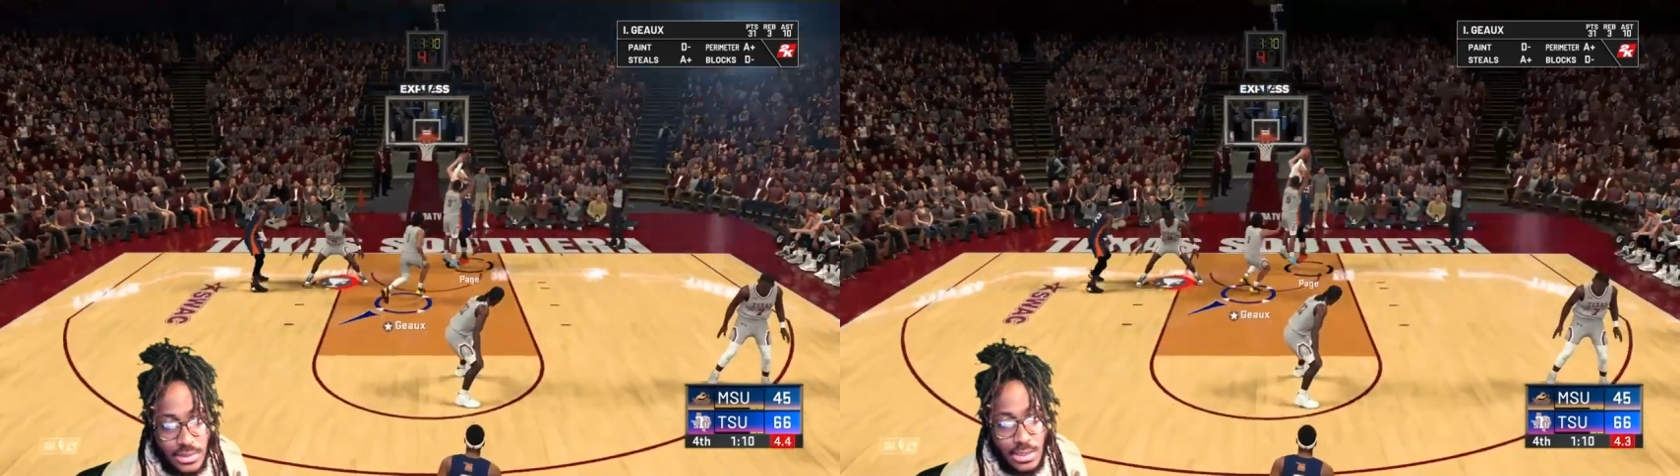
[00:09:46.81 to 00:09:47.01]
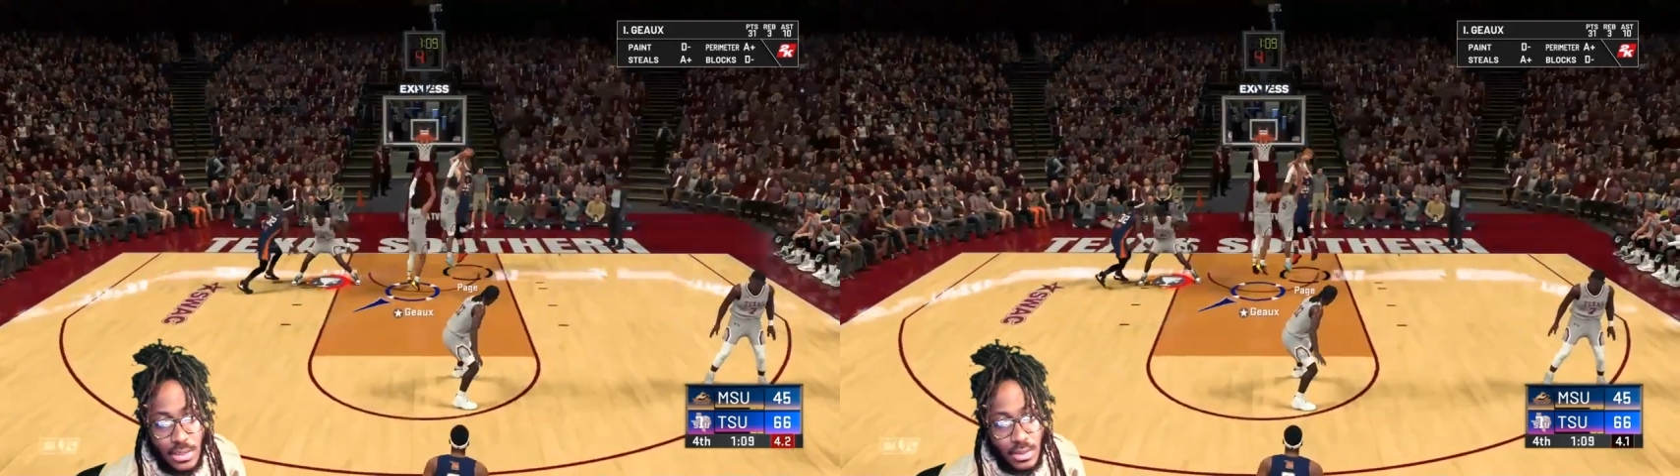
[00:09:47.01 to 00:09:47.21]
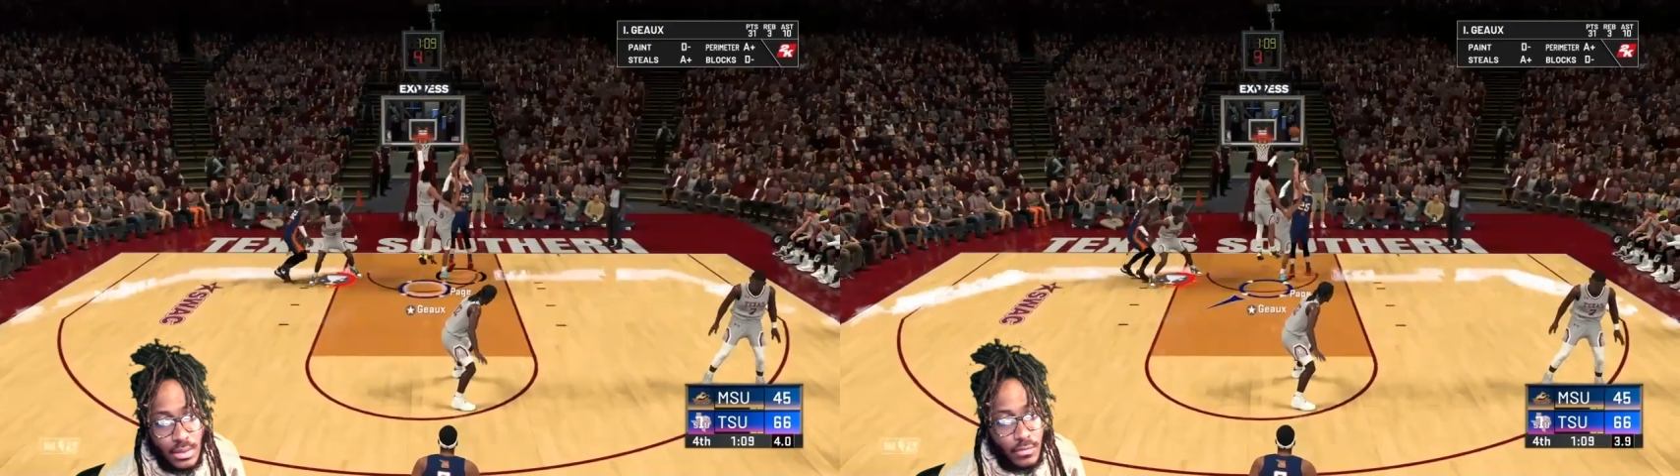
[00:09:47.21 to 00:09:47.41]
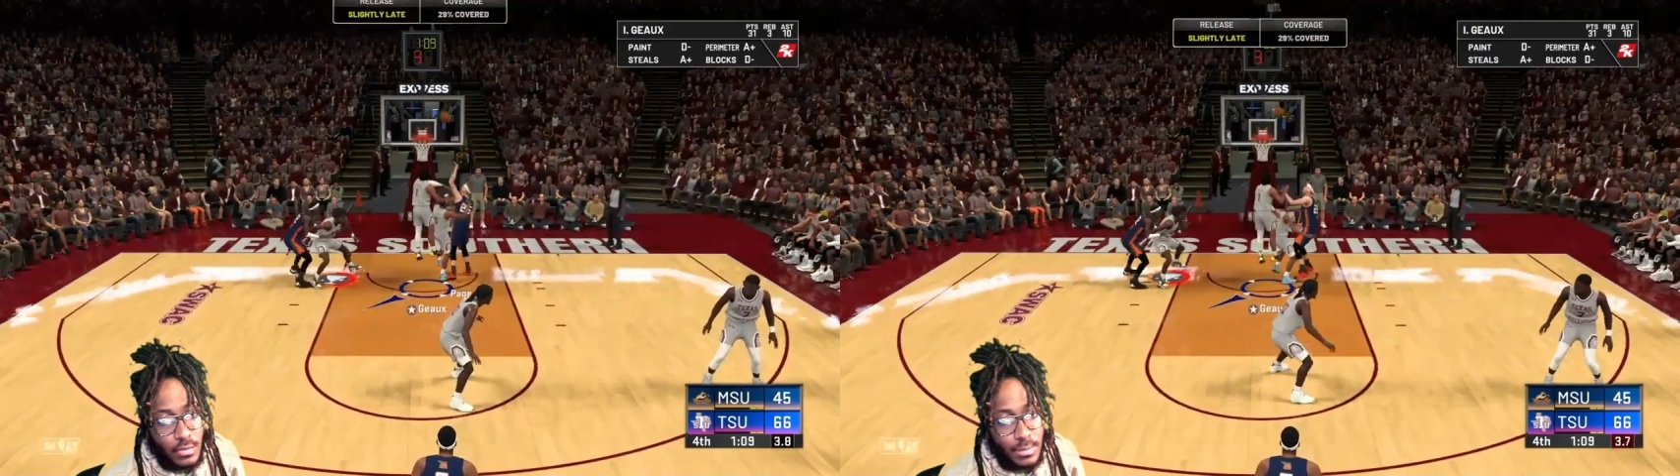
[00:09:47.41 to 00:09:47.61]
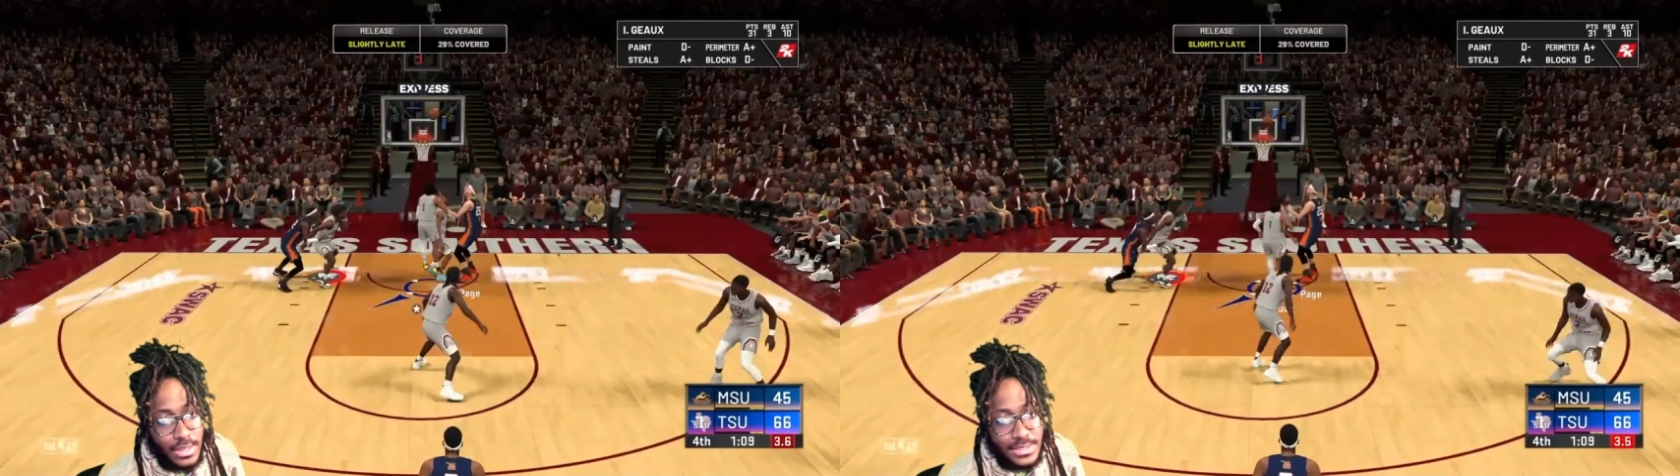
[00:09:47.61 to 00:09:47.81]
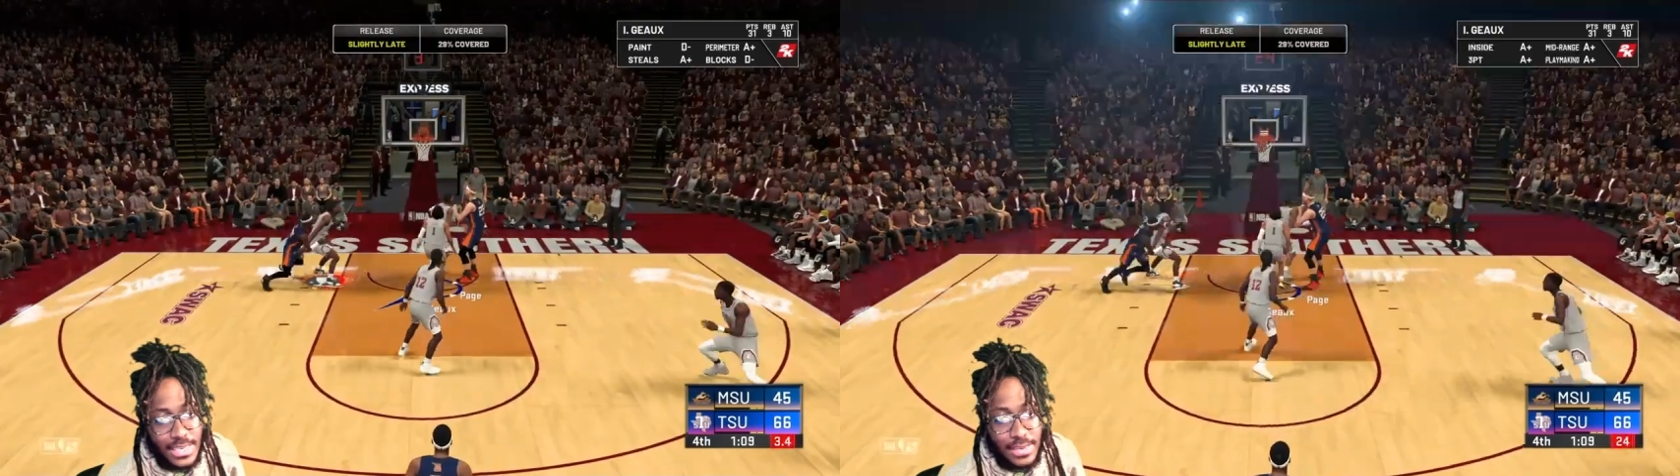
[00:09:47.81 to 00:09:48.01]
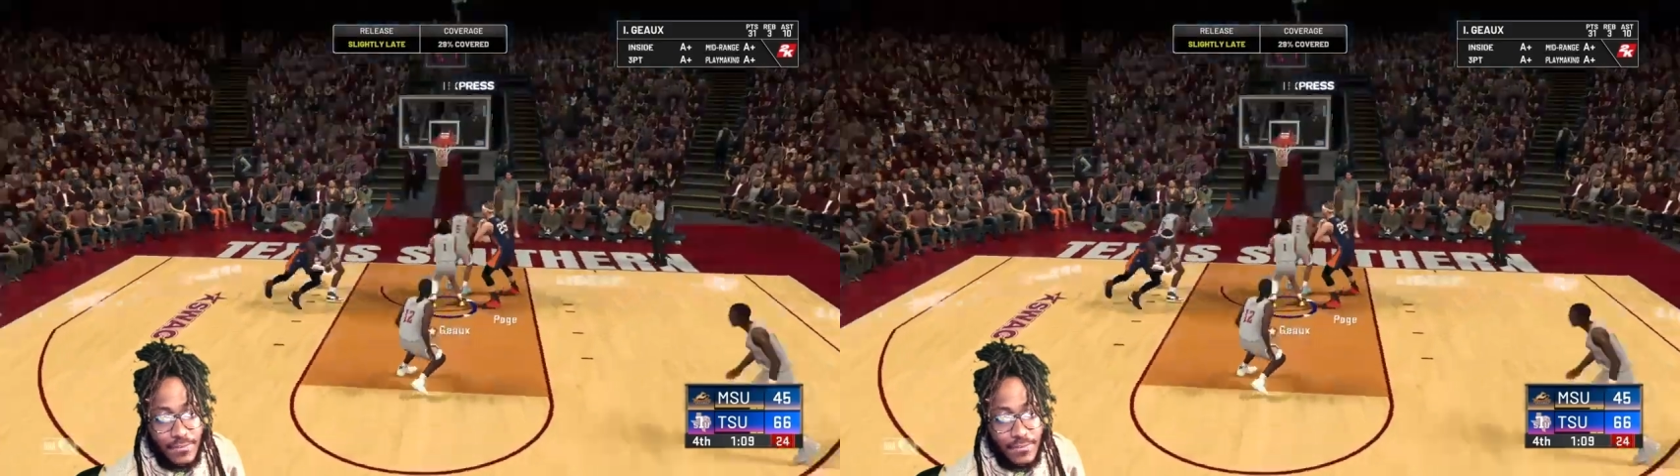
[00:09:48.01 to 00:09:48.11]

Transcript: I mean, he taking advantage of the